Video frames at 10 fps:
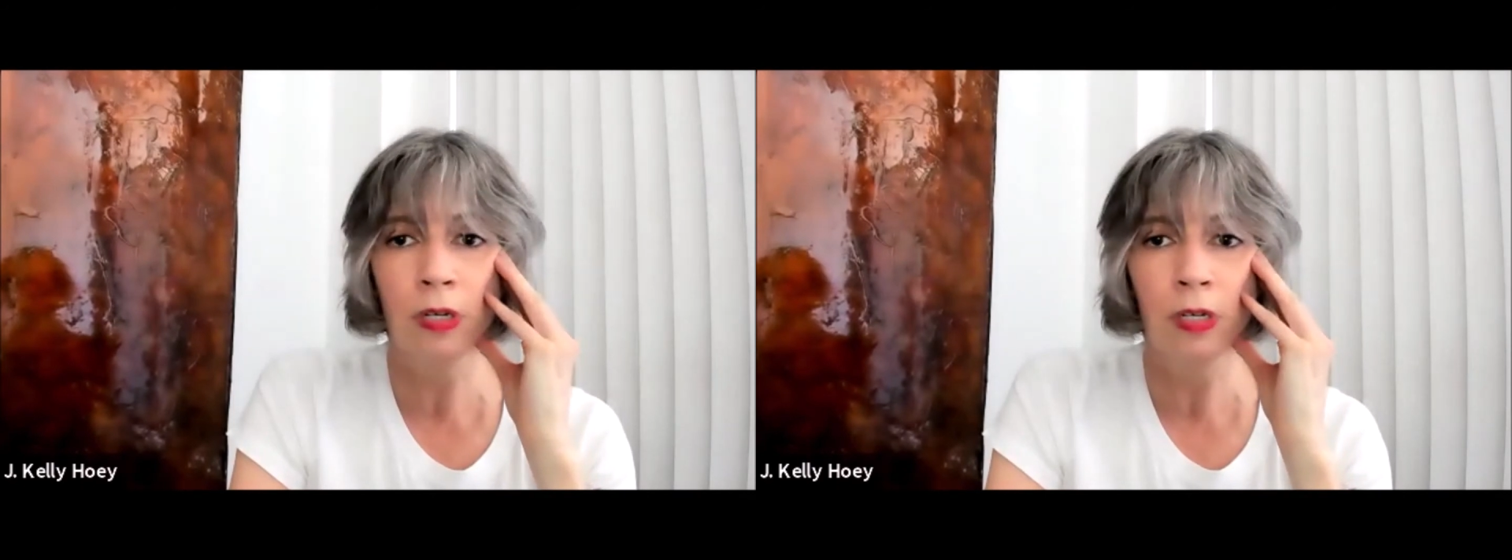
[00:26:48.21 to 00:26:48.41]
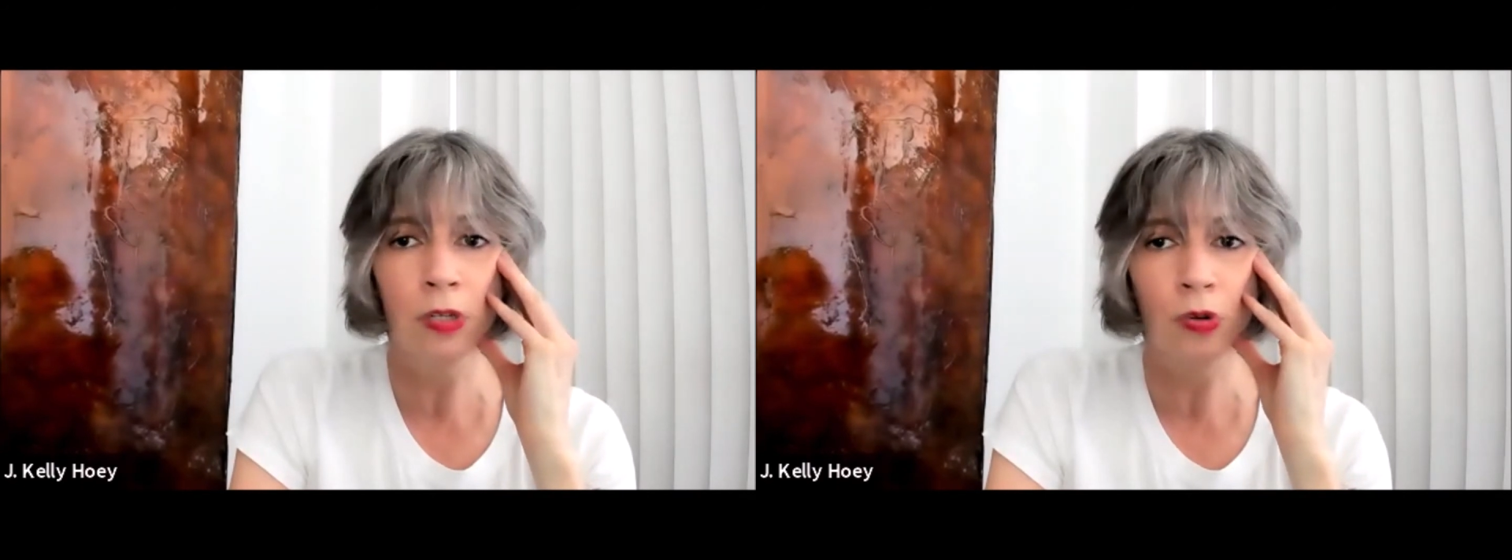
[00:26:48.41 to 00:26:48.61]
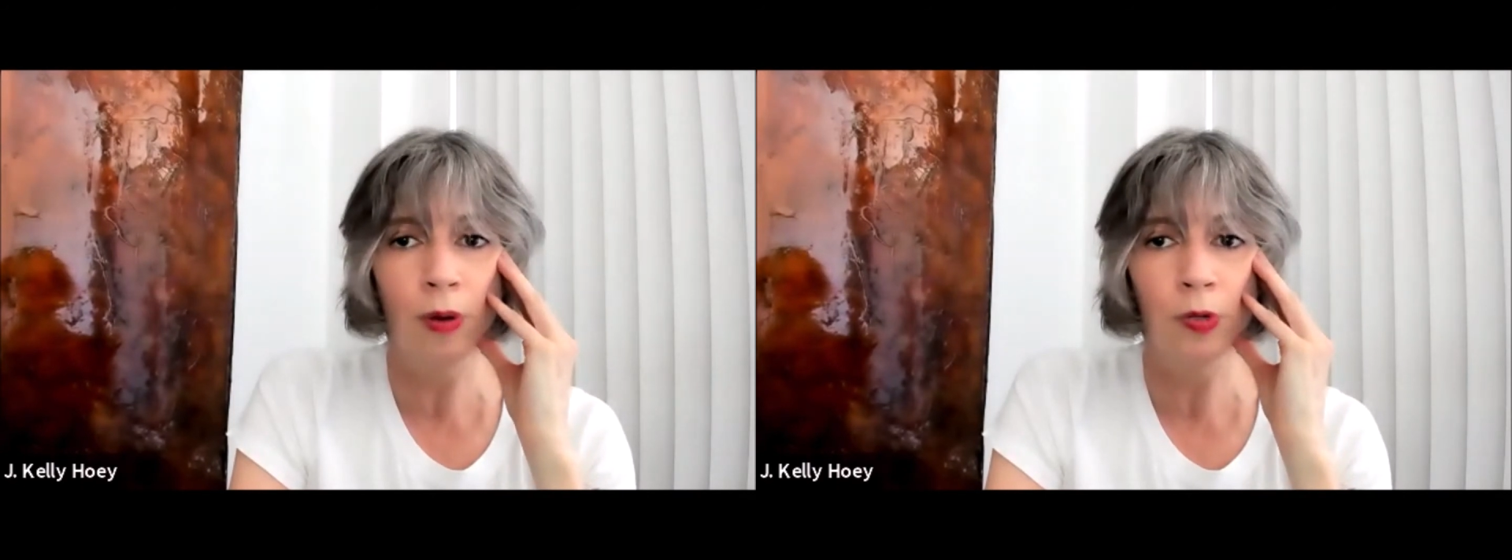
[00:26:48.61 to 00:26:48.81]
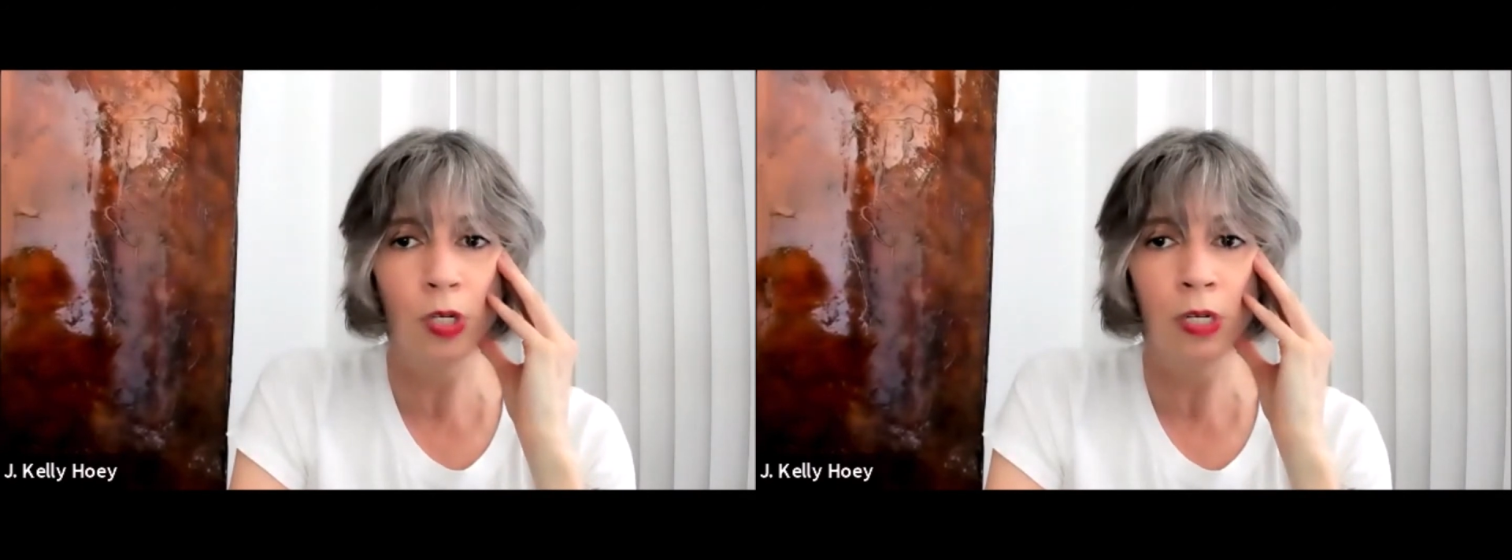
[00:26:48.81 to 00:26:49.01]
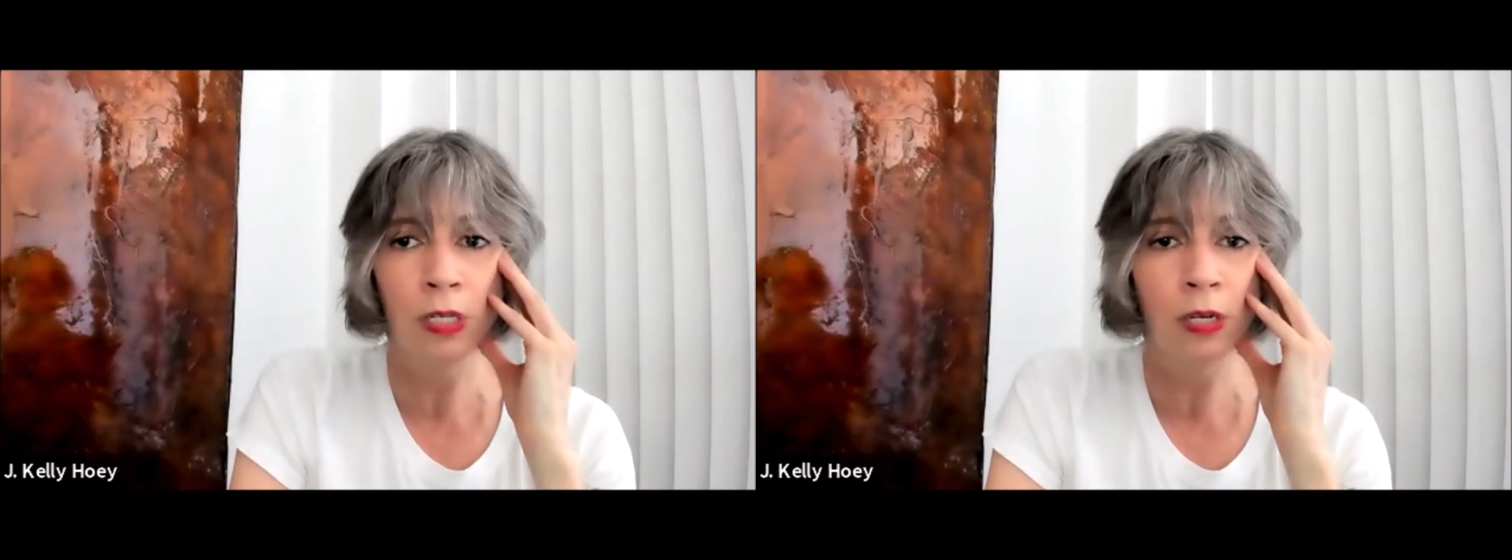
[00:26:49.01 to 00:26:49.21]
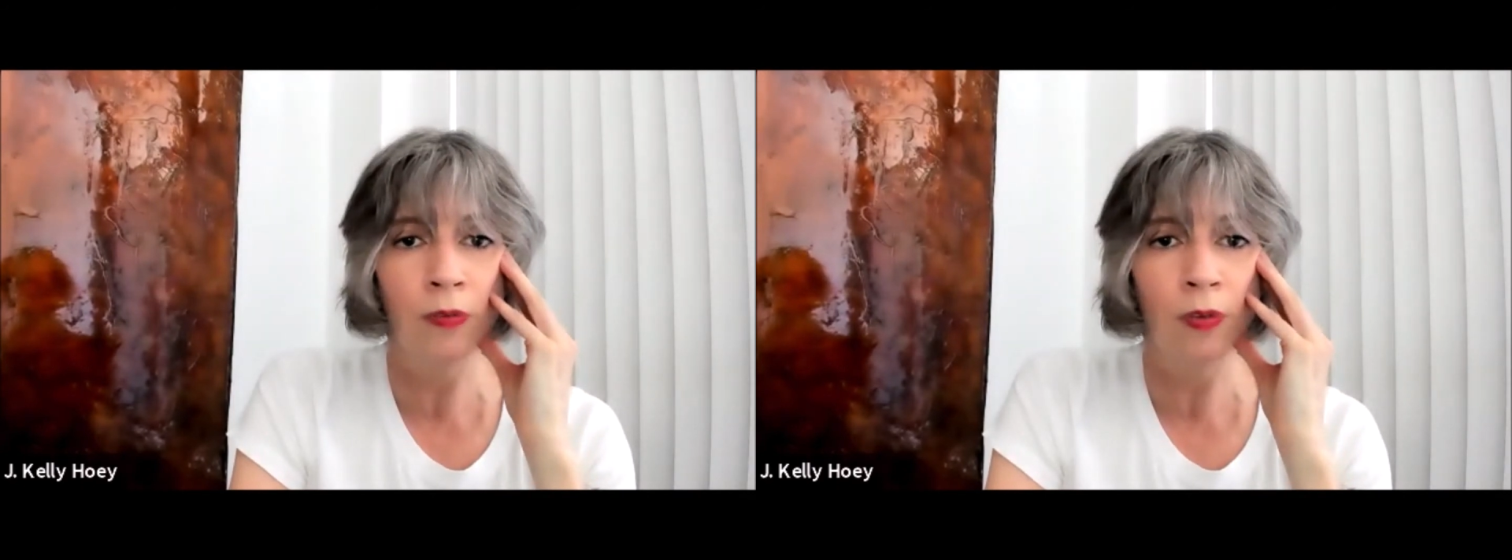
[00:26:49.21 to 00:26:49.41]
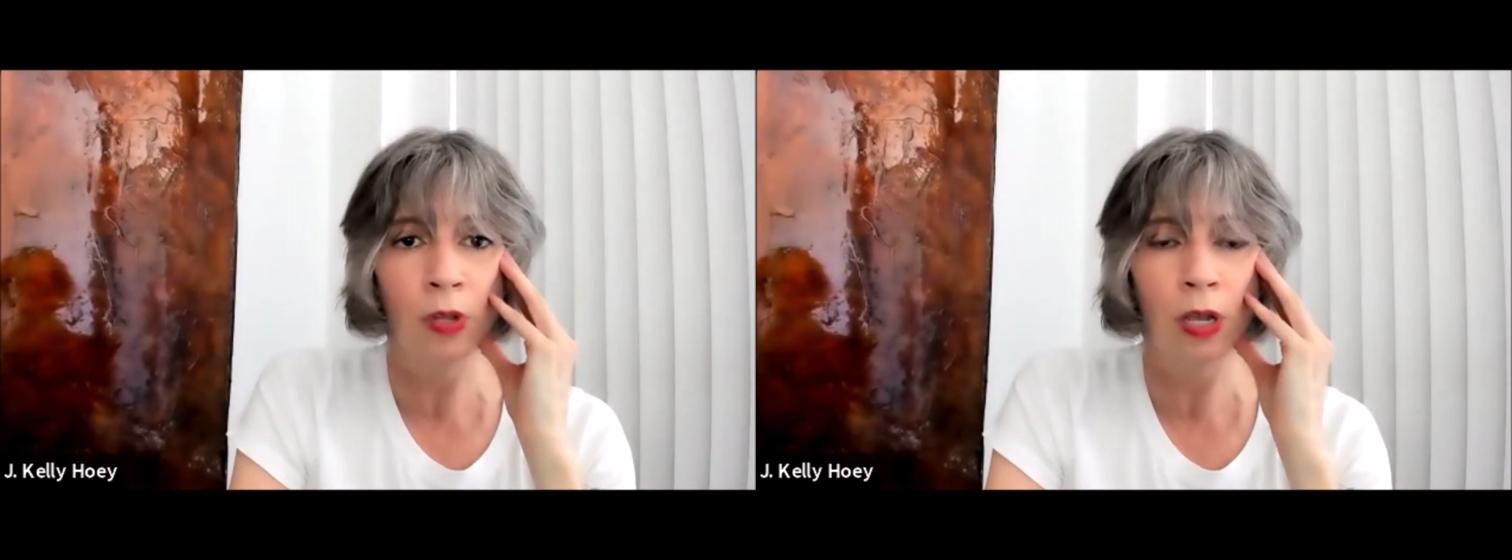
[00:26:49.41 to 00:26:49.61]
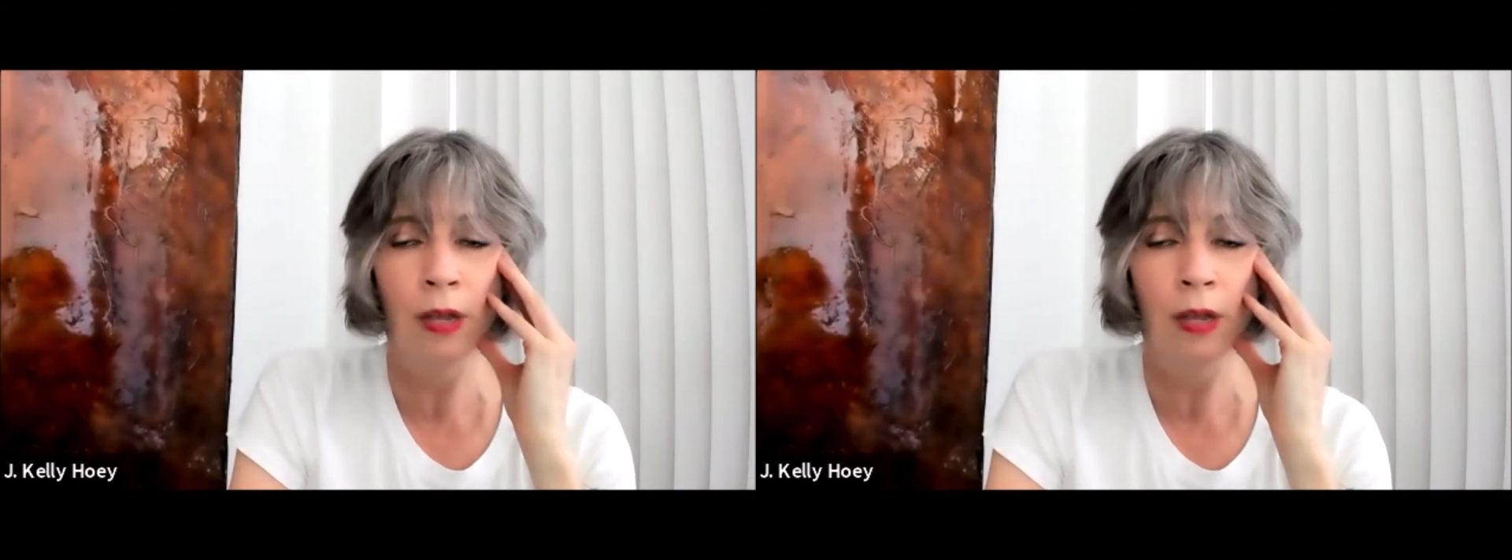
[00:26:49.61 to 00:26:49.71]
descriptions, and you've only